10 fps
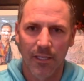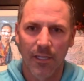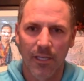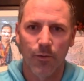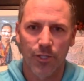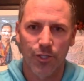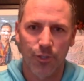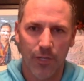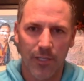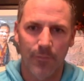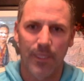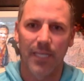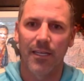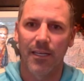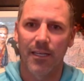restrict
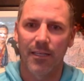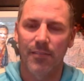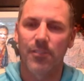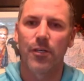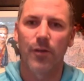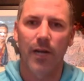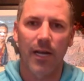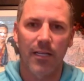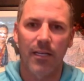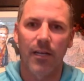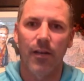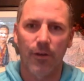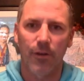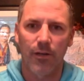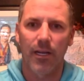me so I can
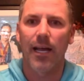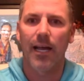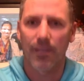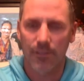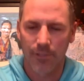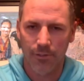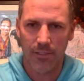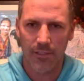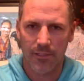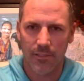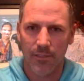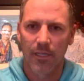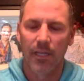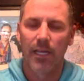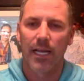learn how to do this.
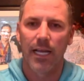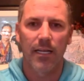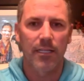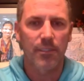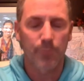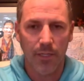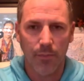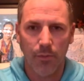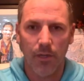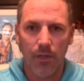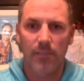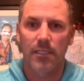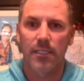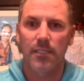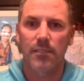And it's been a
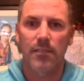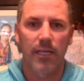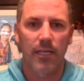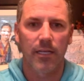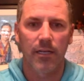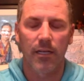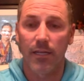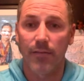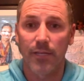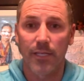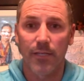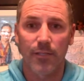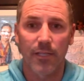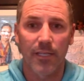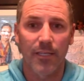process. And 11
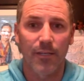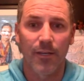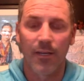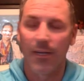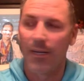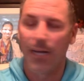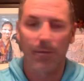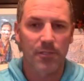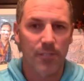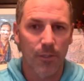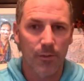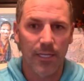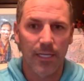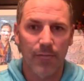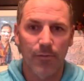years later, I'm so
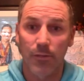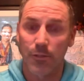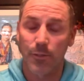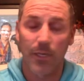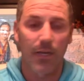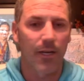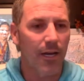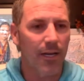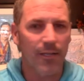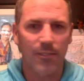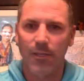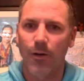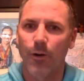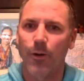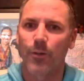thankful. There's been a lot of
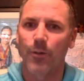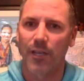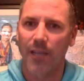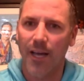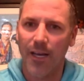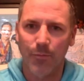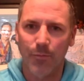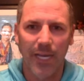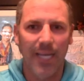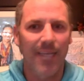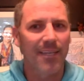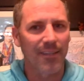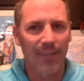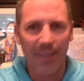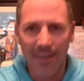scars, a lot of pain, a
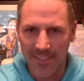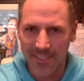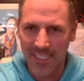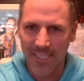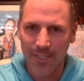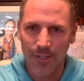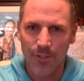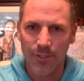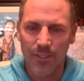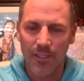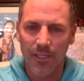lot of tears.